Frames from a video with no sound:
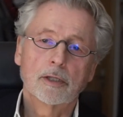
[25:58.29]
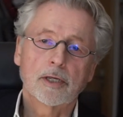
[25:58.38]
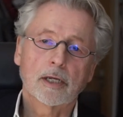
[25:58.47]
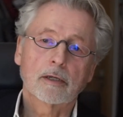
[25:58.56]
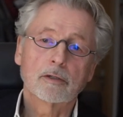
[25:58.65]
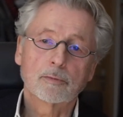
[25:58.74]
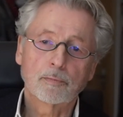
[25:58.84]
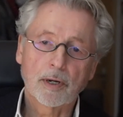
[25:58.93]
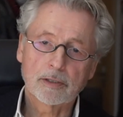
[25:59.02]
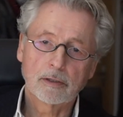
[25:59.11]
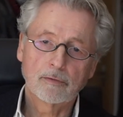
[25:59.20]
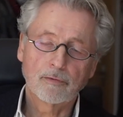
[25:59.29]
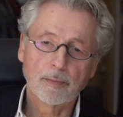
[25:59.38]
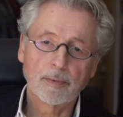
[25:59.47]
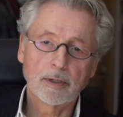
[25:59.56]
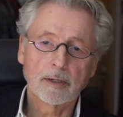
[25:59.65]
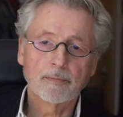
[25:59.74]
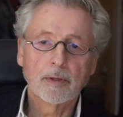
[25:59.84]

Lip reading: Second is present family,